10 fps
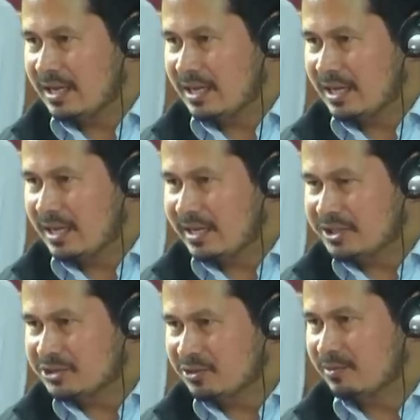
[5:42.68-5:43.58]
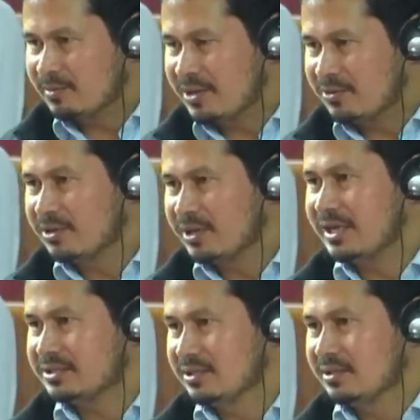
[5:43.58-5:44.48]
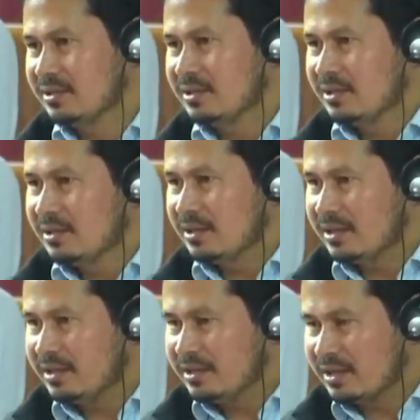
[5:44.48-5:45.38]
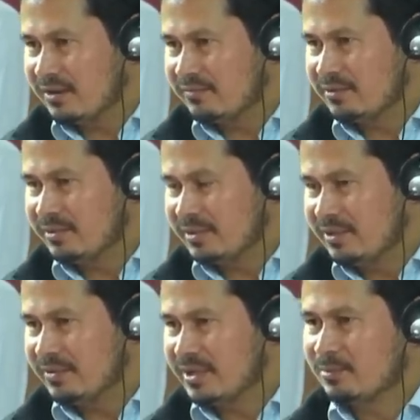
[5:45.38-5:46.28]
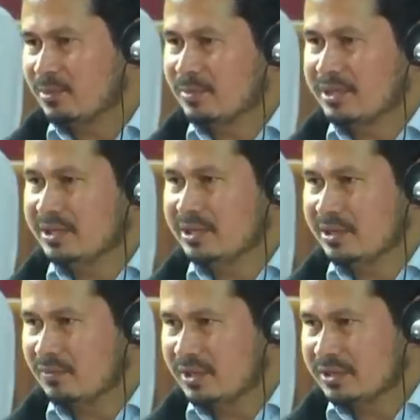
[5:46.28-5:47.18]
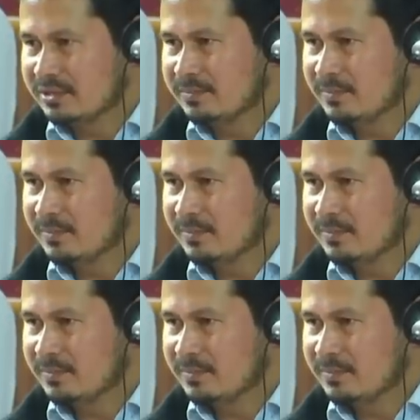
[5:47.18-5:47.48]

and I saw with my own eyes, sir, that they didn't have even a proper drinking water.